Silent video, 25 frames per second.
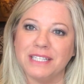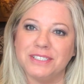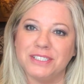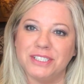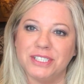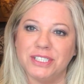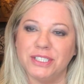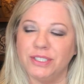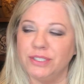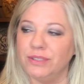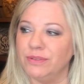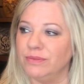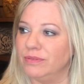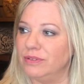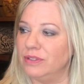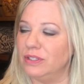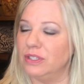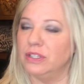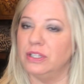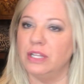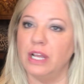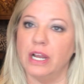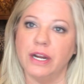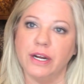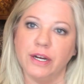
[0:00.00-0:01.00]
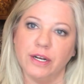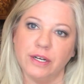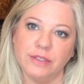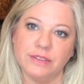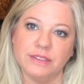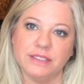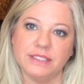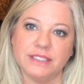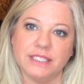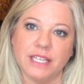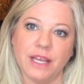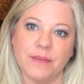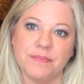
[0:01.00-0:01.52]
that you
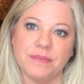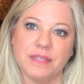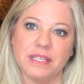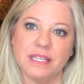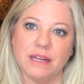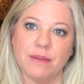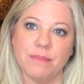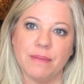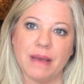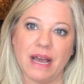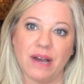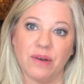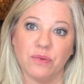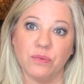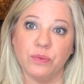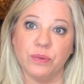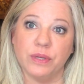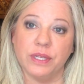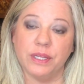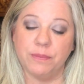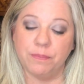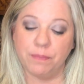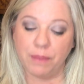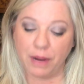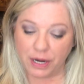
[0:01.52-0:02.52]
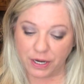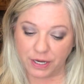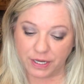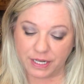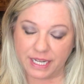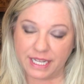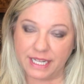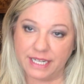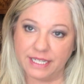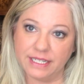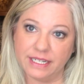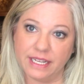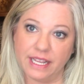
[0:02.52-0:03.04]
learned something about wood
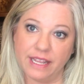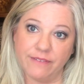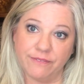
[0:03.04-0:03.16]
burning